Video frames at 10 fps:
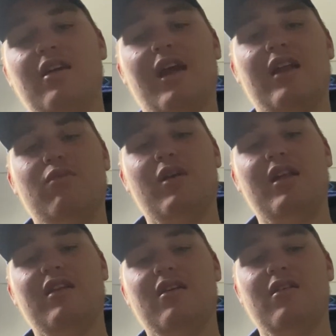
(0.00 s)
and
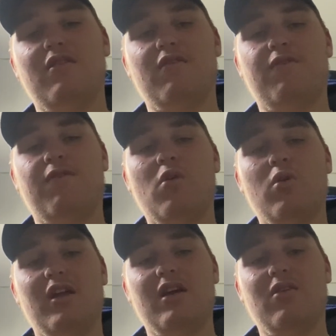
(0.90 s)
win
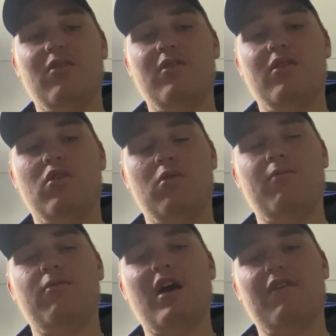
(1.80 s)
4-0 or
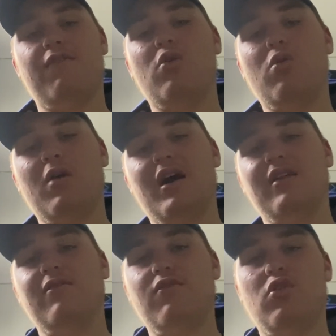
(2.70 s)
no
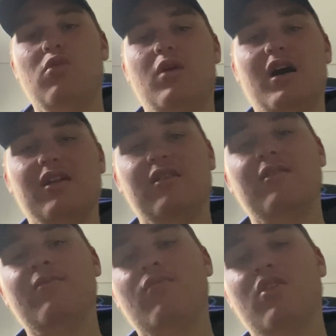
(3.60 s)
4-1, 4-1.
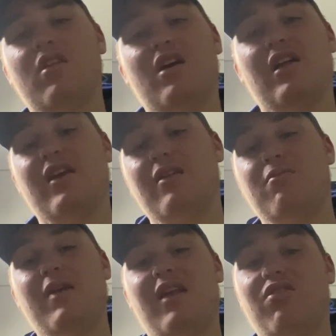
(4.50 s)
I think
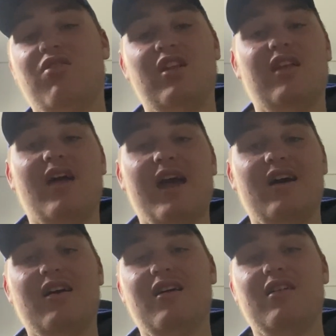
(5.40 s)
Man City, they
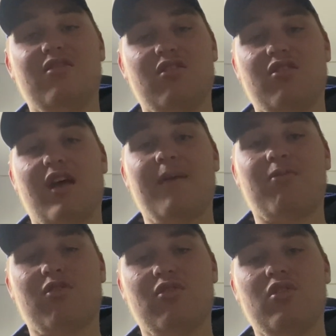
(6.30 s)
are just
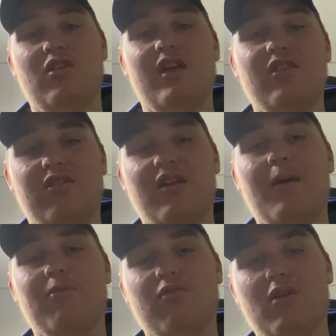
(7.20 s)
absolutely in the
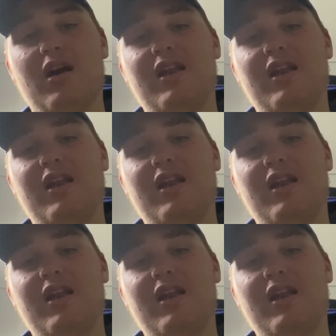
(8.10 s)
dumps right